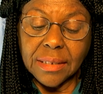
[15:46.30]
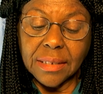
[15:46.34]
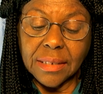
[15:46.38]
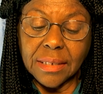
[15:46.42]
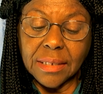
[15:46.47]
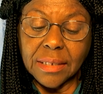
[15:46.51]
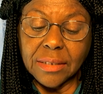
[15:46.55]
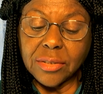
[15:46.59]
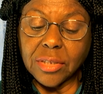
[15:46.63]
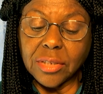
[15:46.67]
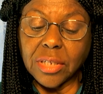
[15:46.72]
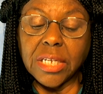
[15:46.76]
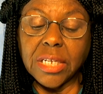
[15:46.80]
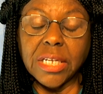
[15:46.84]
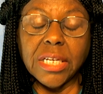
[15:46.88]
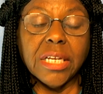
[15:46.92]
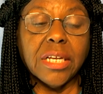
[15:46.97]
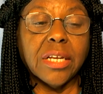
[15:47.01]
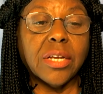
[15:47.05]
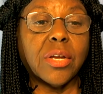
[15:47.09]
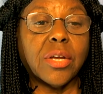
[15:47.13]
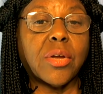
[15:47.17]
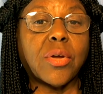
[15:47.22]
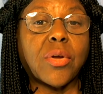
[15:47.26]
It's an
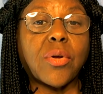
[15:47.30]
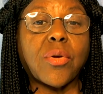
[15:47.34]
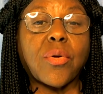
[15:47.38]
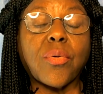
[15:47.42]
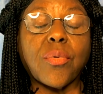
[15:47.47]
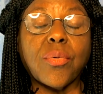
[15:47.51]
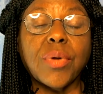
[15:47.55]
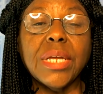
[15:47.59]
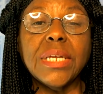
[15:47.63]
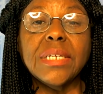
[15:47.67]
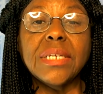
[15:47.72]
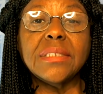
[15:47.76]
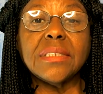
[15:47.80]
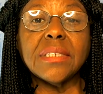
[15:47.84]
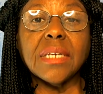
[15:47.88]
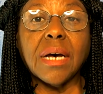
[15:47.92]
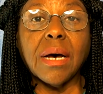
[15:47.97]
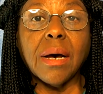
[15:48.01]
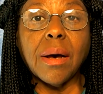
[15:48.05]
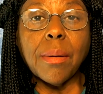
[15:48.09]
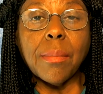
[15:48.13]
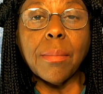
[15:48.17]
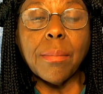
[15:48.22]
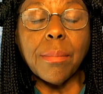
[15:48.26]
increased
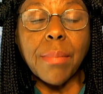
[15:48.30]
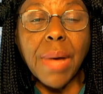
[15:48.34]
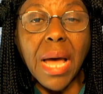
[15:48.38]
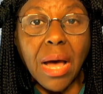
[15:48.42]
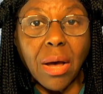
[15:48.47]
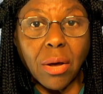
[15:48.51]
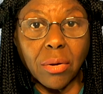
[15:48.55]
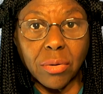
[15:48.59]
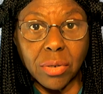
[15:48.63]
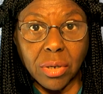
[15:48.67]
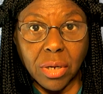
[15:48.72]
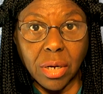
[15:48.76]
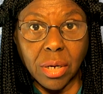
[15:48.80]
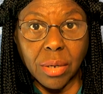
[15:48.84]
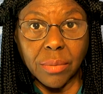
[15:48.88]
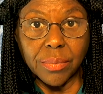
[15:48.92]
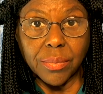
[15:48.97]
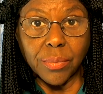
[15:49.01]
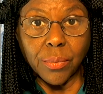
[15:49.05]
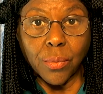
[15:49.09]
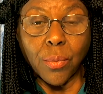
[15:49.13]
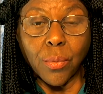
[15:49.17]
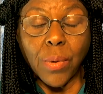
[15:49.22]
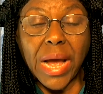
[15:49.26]
amount of
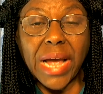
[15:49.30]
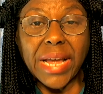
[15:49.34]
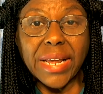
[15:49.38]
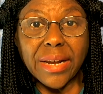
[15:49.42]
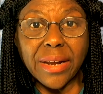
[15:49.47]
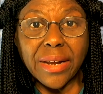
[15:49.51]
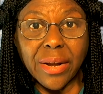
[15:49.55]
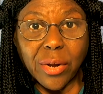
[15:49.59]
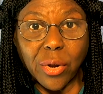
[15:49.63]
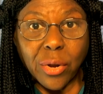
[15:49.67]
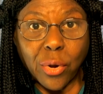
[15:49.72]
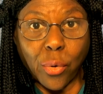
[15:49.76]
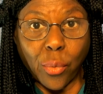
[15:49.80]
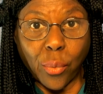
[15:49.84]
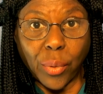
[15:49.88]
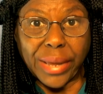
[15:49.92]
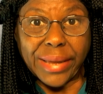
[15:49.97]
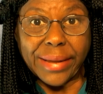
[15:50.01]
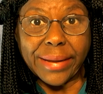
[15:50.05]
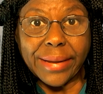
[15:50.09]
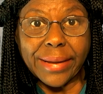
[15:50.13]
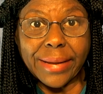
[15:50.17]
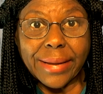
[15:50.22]
white and gray.